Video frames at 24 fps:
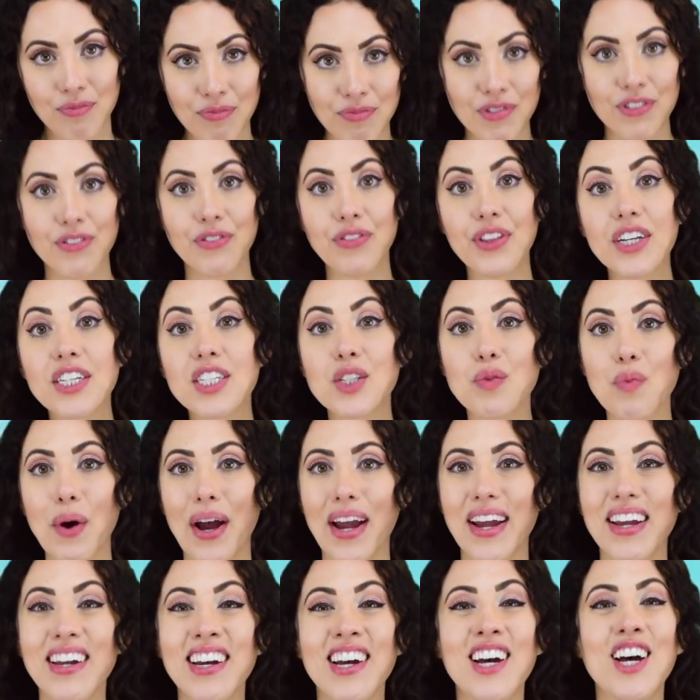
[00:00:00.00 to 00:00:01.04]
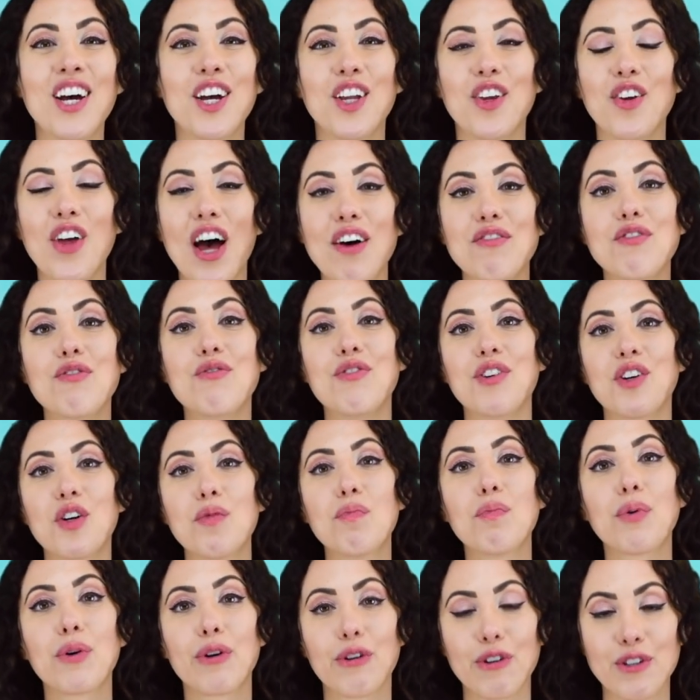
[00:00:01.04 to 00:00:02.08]
This way, you'll have a very
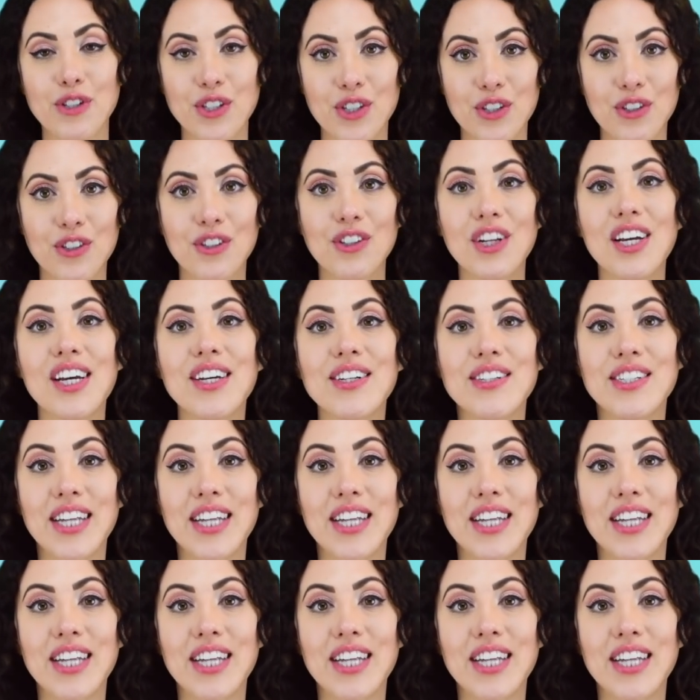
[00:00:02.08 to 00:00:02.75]
personal,